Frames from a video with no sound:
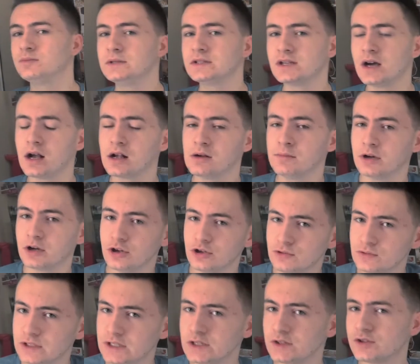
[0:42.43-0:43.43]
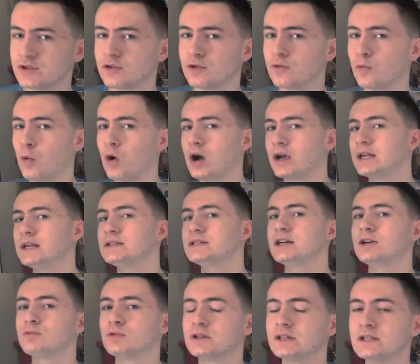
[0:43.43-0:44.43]
be talking about a new teaser of Walking
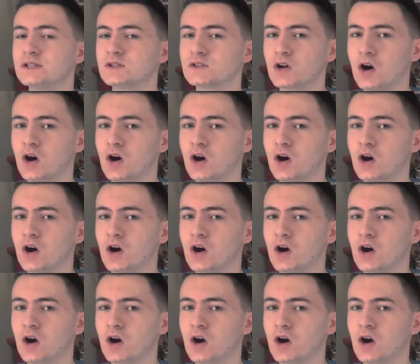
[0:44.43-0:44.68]
Dead released